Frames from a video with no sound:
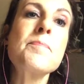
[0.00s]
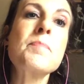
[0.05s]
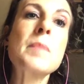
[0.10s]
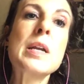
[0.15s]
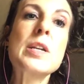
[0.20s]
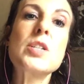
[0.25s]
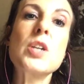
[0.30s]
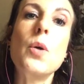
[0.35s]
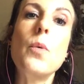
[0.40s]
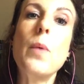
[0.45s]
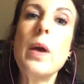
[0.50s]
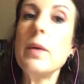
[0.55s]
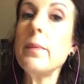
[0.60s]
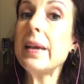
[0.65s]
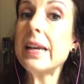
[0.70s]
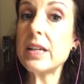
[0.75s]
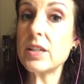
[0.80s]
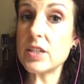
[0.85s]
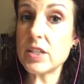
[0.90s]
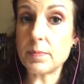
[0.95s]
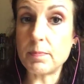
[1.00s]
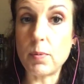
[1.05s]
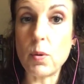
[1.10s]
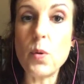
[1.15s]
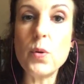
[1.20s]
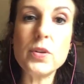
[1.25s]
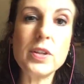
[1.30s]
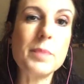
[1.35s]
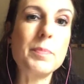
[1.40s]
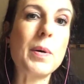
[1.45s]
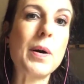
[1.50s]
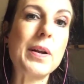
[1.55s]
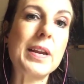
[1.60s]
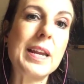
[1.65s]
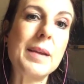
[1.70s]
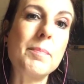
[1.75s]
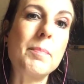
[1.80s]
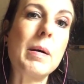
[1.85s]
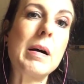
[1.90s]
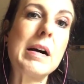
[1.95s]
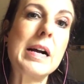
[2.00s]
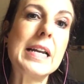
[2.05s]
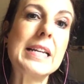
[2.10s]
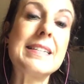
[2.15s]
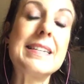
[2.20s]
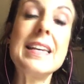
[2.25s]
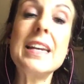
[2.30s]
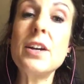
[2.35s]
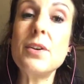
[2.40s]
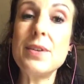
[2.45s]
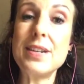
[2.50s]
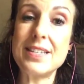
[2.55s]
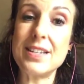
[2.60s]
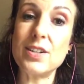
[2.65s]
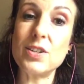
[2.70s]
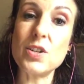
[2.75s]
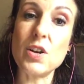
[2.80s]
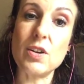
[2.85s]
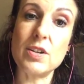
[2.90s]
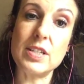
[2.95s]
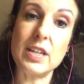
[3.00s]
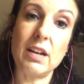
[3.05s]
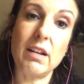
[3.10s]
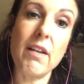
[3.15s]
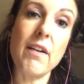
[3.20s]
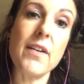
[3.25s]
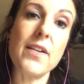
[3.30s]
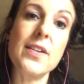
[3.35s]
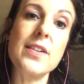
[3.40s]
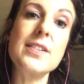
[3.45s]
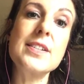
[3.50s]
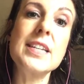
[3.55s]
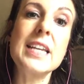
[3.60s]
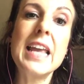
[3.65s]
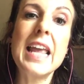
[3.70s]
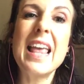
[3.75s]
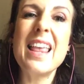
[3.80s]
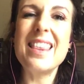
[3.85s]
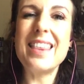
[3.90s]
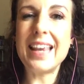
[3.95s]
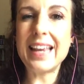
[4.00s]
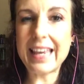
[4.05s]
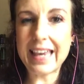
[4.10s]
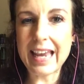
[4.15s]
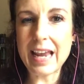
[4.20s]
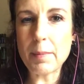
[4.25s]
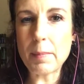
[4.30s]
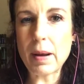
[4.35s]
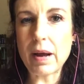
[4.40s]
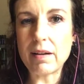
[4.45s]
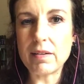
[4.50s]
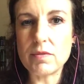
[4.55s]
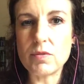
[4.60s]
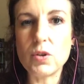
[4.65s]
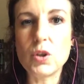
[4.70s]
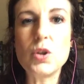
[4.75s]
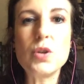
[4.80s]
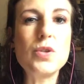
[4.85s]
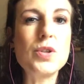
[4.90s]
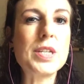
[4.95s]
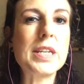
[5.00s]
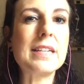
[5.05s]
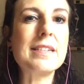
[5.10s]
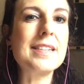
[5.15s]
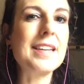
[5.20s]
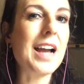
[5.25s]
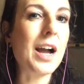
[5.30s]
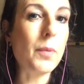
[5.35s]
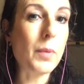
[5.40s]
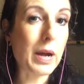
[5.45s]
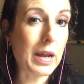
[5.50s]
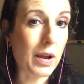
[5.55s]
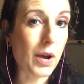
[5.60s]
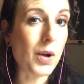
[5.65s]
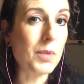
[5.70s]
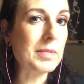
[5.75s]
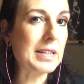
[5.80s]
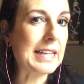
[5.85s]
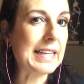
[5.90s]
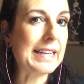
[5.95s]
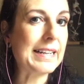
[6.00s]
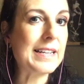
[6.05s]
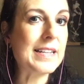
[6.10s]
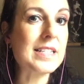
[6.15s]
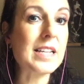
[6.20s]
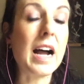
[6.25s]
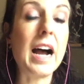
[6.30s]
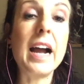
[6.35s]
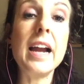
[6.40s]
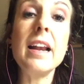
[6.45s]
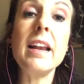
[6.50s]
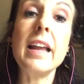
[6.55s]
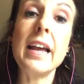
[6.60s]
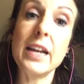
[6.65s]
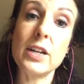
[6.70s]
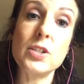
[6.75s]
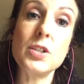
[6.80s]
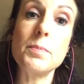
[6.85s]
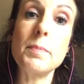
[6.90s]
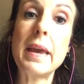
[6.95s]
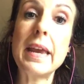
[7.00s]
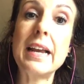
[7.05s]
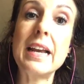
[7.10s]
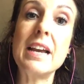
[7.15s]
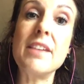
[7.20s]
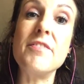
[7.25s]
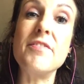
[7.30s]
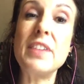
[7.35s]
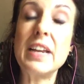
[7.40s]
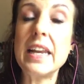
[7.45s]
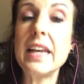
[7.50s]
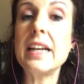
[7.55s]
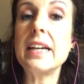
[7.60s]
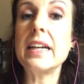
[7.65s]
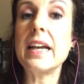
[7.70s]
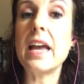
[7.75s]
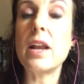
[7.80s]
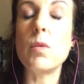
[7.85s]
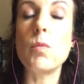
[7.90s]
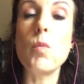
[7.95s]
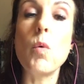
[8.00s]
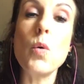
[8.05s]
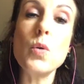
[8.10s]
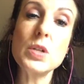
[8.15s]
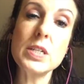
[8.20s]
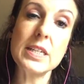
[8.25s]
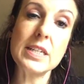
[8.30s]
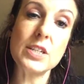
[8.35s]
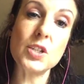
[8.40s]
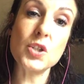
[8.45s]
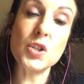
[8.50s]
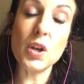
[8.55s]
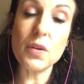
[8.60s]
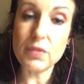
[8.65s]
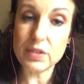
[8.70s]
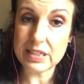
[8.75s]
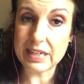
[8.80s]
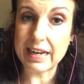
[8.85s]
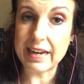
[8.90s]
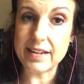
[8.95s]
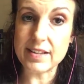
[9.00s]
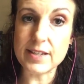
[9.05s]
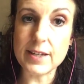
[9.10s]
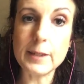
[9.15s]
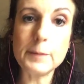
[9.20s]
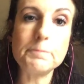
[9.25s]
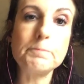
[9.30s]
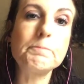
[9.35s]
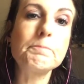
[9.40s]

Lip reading: So when we can support the body by decreasing toxic load, thinking about using DIY home cleaners, I like to make a vinegar and water surface cleanser,